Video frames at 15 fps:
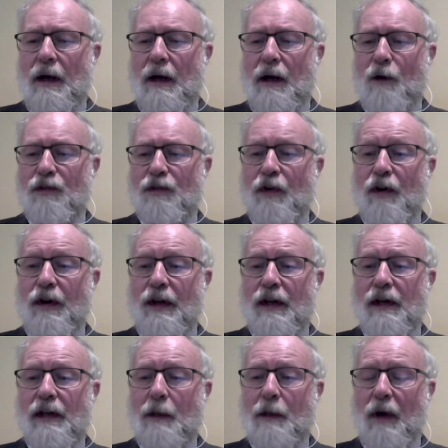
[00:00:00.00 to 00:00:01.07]
it was very
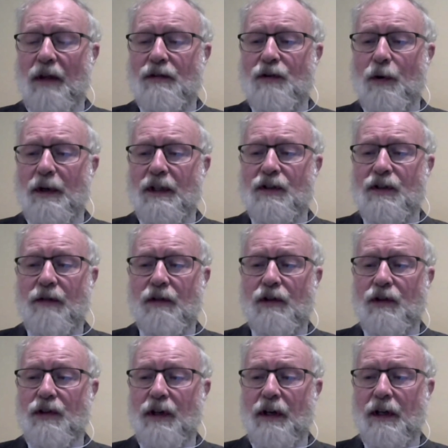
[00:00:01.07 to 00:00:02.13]
clear by twenty
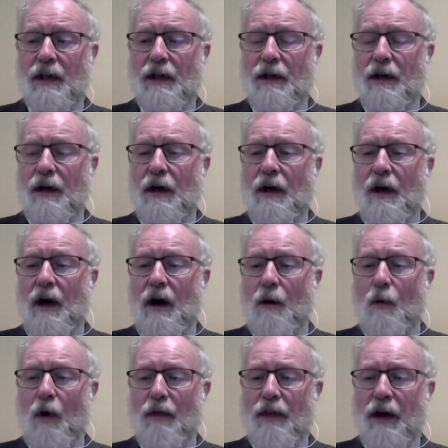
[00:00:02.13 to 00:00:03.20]
seventeen
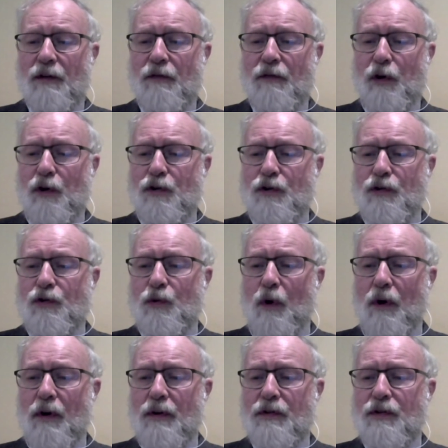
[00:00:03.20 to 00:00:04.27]
what that divergence
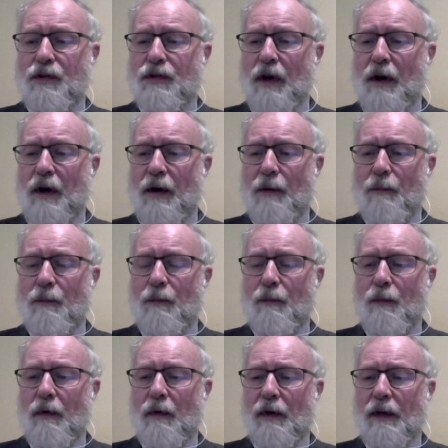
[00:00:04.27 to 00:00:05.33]
was. Um,
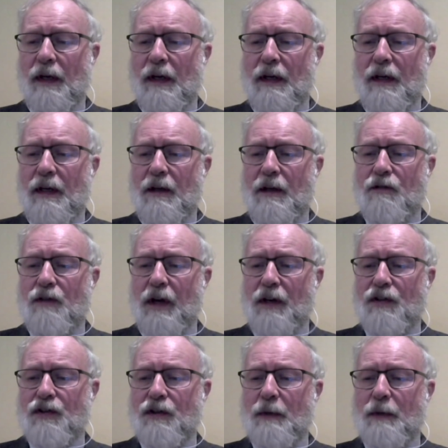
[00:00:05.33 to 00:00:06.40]
key
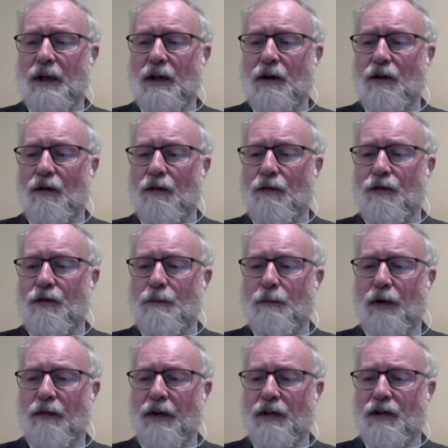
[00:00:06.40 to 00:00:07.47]
testimony of
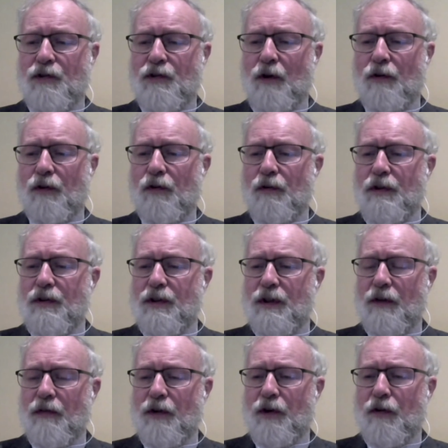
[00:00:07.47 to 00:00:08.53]
Professor John
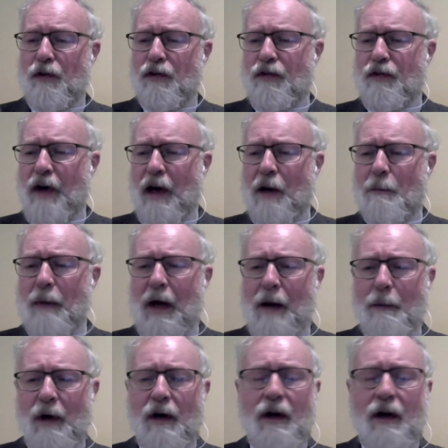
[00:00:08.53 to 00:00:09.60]
Christy of University of
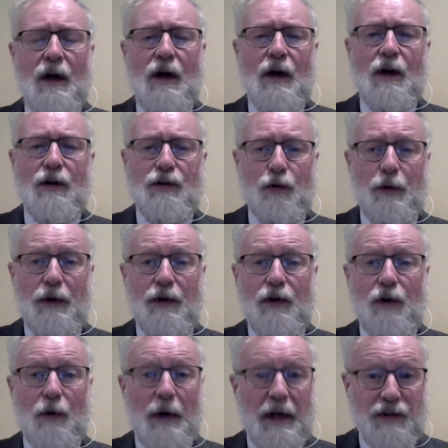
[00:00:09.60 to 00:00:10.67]
Alabama to a
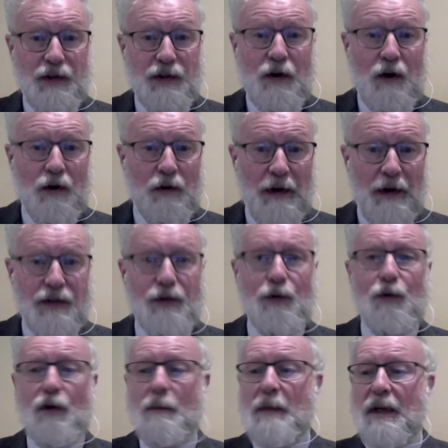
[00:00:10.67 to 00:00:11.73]
U S
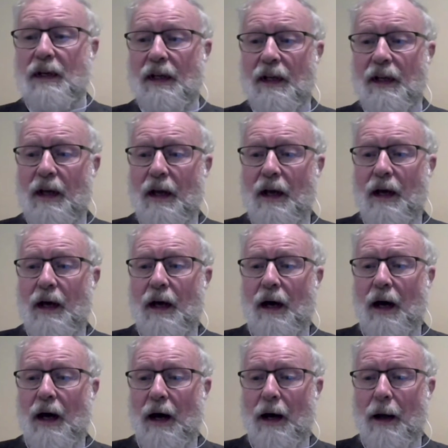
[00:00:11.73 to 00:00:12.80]
congressional committee
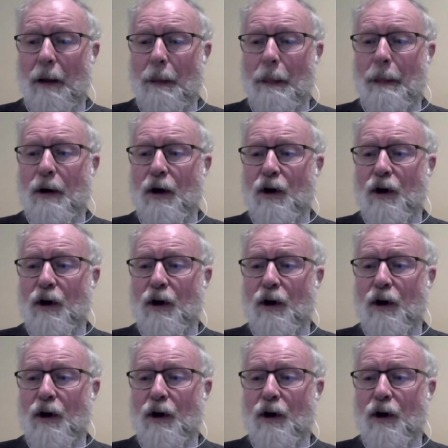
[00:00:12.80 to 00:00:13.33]
um,